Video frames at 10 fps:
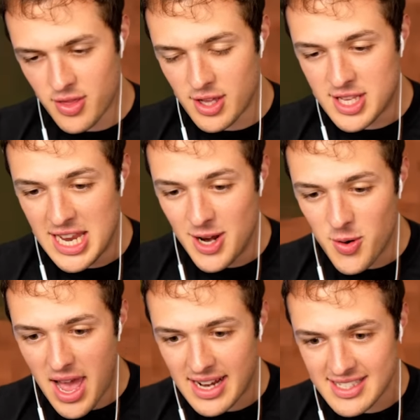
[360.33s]
The
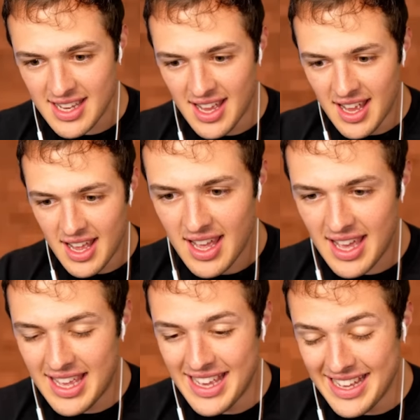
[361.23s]
T-Rex.
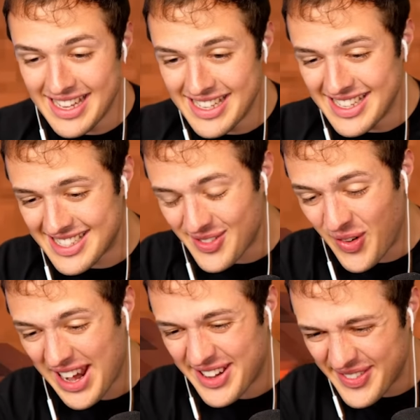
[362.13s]

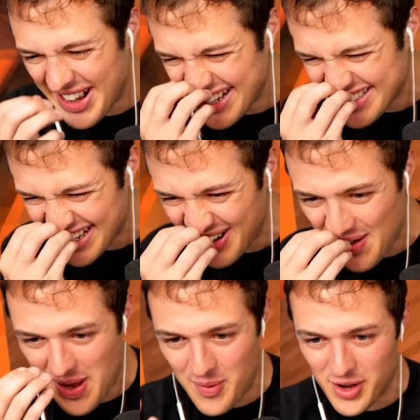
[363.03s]
wait, wait a second. Wait,
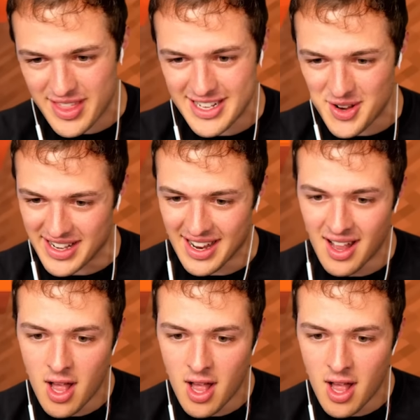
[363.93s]
wait. What are they doing?